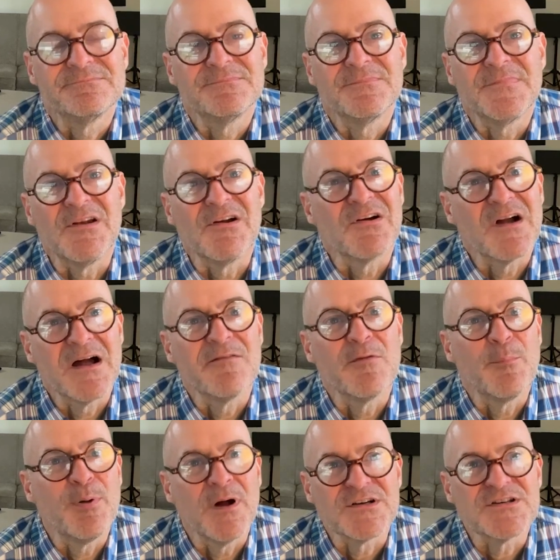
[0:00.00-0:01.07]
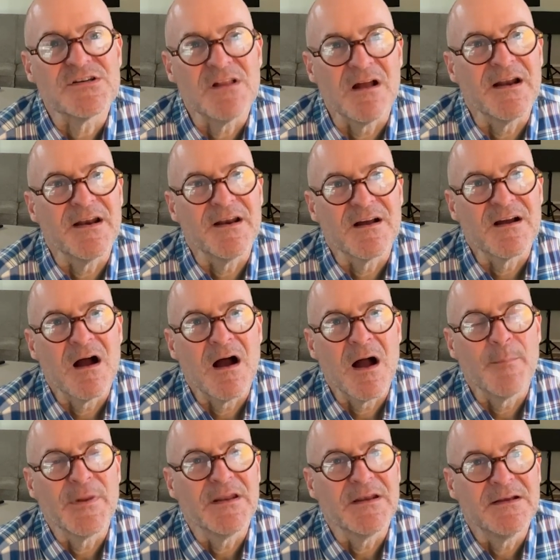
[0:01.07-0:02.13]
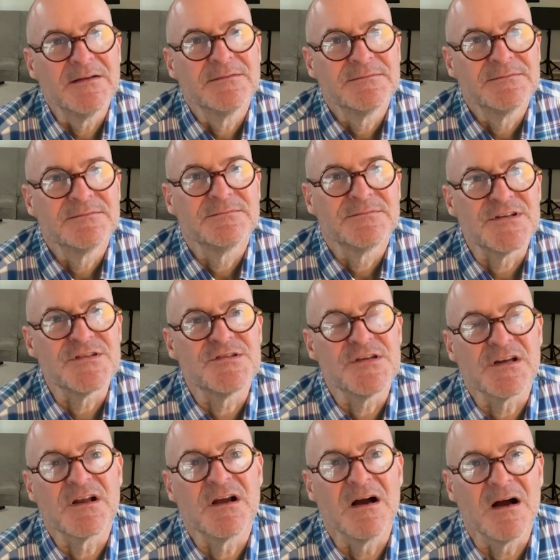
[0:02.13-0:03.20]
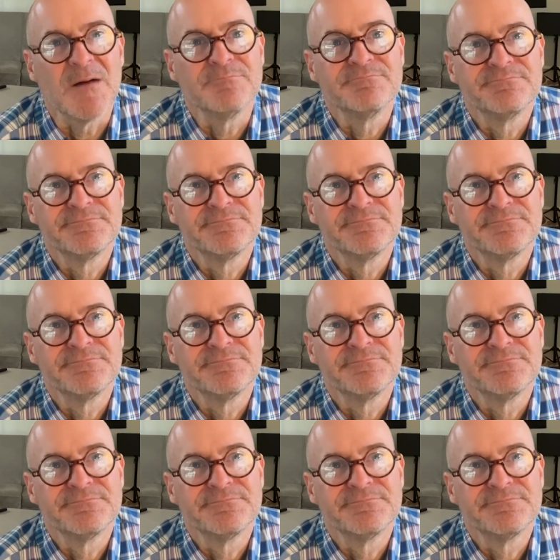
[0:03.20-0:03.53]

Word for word: you know, kind of a punchline in a comedy, a sitcom.